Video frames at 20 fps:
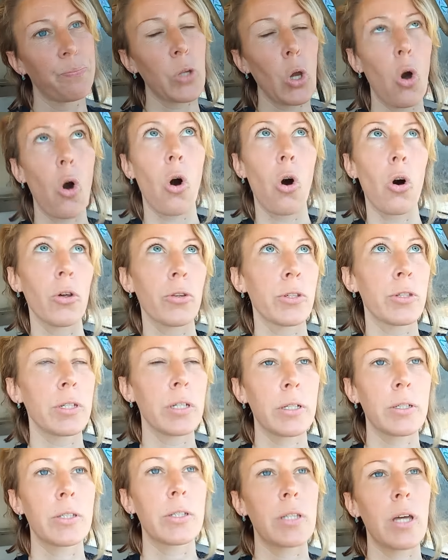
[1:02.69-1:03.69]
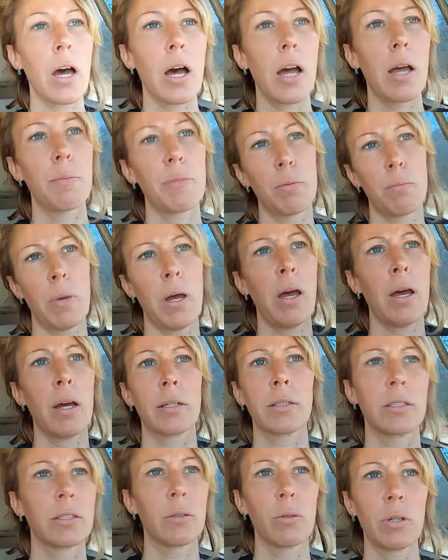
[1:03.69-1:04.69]
All six times
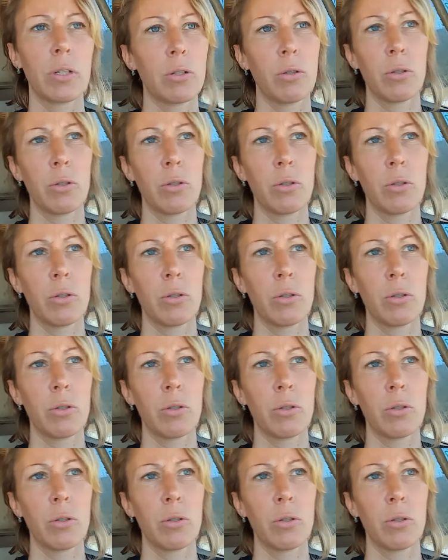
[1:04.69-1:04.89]
max is what,